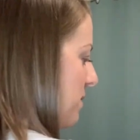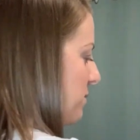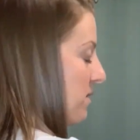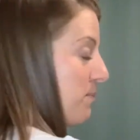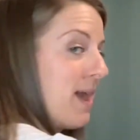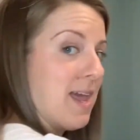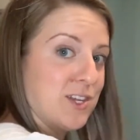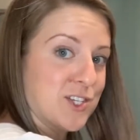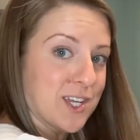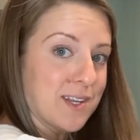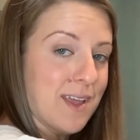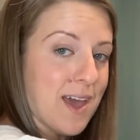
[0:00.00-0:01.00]
with a
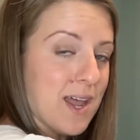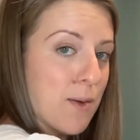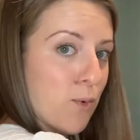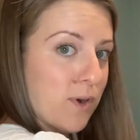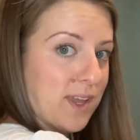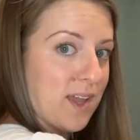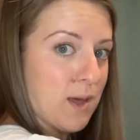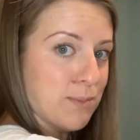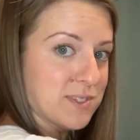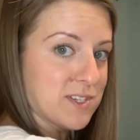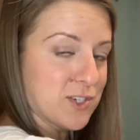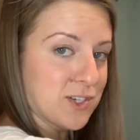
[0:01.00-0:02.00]
patient and I'm working on
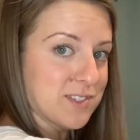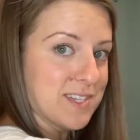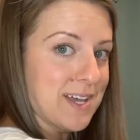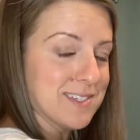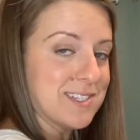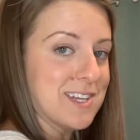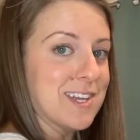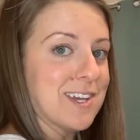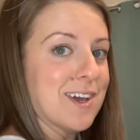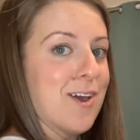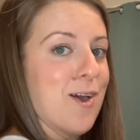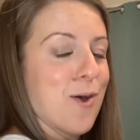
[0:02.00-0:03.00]
positional
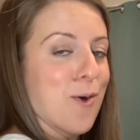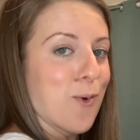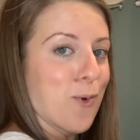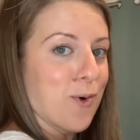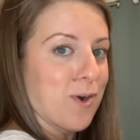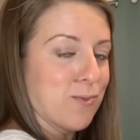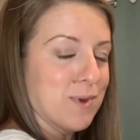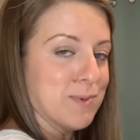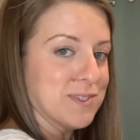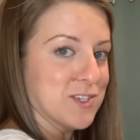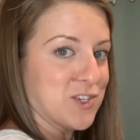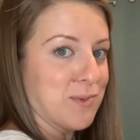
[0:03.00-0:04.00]
testing or
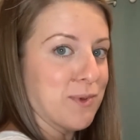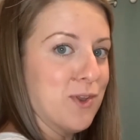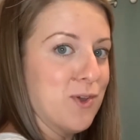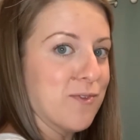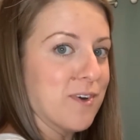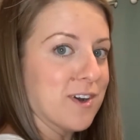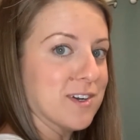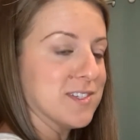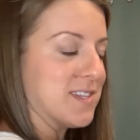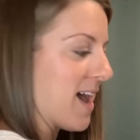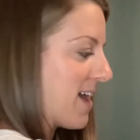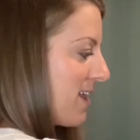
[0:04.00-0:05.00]
repositioning
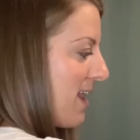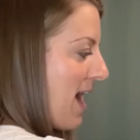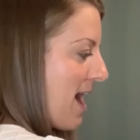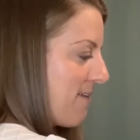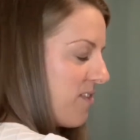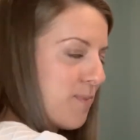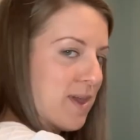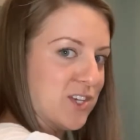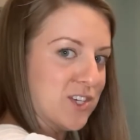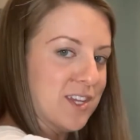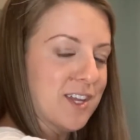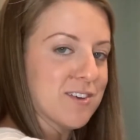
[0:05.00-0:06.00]
maneuvers, I can have the
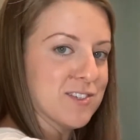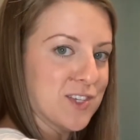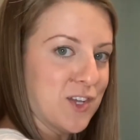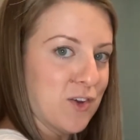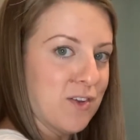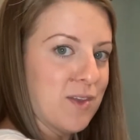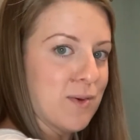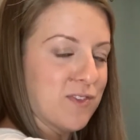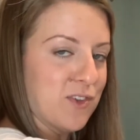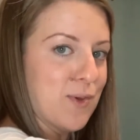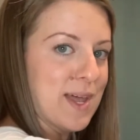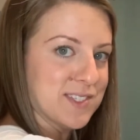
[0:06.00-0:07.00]
patient here securely with
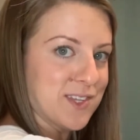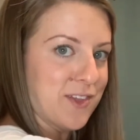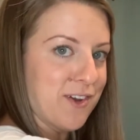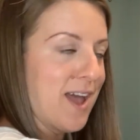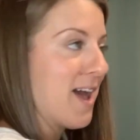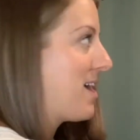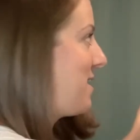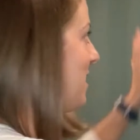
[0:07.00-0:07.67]
two hands on their head,